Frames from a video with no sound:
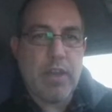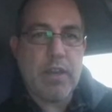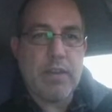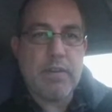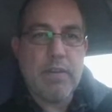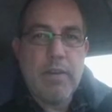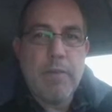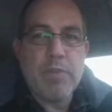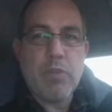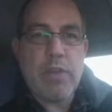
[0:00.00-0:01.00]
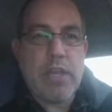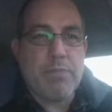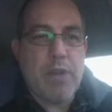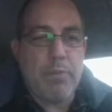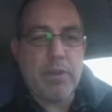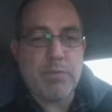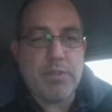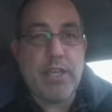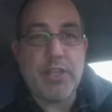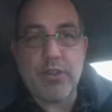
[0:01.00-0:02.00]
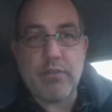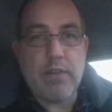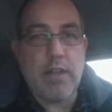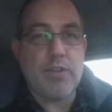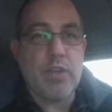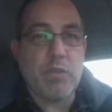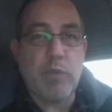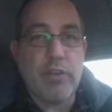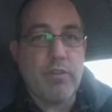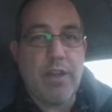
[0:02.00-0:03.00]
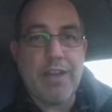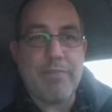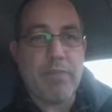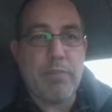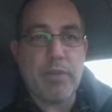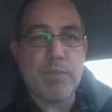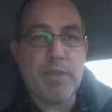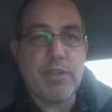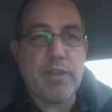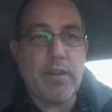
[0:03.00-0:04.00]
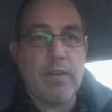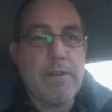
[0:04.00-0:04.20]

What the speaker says: And without the proper instrumentation, and trust me, we do not have the proper instrumentation here.